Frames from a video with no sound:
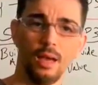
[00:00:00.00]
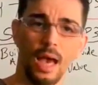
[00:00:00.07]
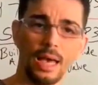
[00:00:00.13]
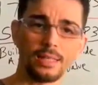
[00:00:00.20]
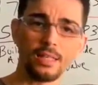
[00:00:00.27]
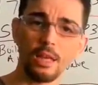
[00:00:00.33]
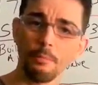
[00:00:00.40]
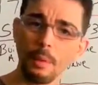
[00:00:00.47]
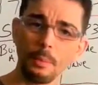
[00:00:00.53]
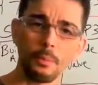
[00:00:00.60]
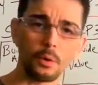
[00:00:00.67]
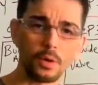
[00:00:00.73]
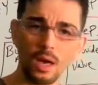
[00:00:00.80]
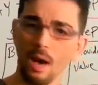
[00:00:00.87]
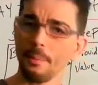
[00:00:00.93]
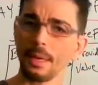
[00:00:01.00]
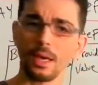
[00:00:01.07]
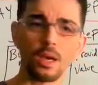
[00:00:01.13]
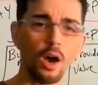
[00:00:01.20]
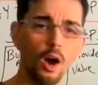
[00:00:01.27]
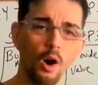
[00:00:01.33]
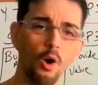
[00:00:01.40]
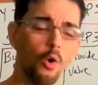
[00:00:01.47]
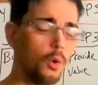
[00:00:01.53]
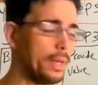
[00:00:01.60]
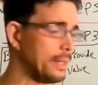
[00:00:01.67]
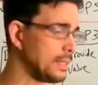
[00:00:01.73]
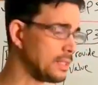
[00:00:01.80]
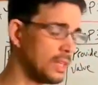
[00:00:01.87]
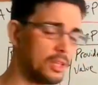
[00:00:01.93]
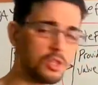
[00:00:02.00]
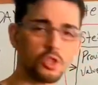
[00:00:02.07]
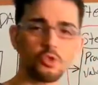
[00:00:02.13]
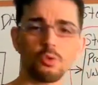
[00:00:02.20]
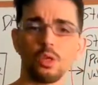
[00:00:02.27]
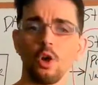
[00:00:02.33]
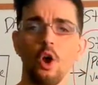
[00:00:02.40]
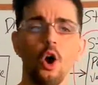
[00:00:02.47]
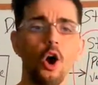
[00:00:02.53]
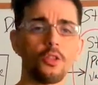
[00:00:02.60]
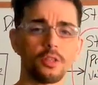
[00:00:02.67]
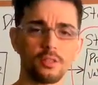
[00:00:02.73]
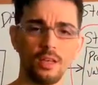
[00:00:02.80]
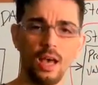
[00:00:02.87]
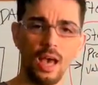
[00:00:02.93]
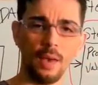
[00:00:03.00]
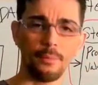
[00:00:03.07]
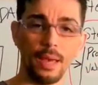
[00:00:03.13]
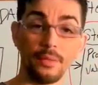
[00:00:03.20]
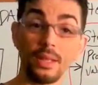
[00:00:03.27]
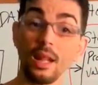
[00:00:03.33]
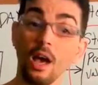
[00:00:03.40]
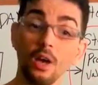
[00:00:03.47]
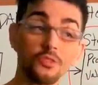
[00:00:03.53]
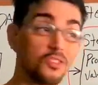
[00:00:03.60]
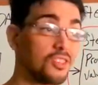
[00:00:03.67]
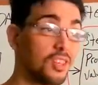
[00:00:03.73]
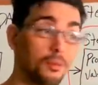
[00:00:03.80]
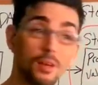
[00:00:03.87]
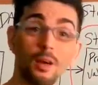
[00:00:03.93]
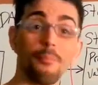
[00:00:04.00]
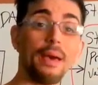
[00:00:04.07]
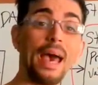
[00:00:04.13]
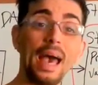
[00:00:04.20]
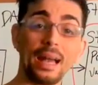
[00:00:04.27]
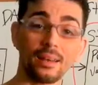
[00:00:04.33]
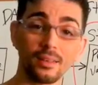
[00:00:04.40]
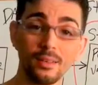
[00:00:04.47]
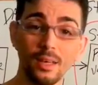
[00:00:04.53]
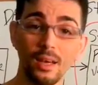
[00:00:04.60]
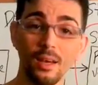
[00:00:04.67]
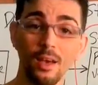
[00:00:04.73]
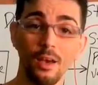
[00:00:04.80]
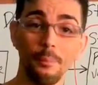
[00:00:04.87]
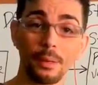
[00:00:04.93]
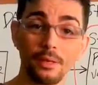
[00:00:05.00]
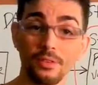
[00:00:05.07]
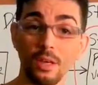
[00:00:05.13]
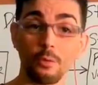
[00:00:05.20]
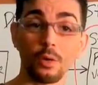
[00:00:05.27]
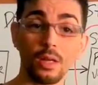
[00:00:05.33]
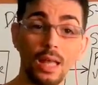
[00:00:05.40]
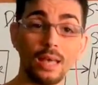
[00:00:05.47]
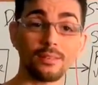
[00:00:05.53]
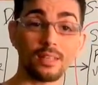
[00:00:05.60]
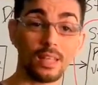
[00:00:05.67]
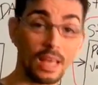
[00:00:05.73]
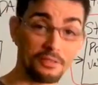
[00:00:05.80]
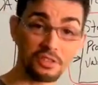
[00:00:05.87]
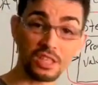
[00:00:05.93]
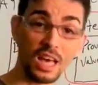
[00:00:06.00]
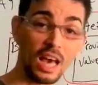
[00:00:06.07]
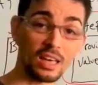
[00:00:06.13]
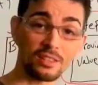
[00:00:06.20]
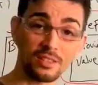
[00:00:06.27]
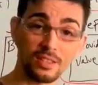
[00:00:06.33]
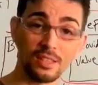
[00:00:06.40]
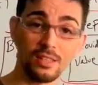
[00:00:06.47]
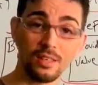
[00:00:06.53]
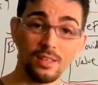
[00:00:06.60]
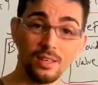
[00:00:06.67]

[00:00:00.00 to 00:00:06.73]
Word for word: I see people come and go in this industry all the time. And then I also see them come back because they realize their life sucks.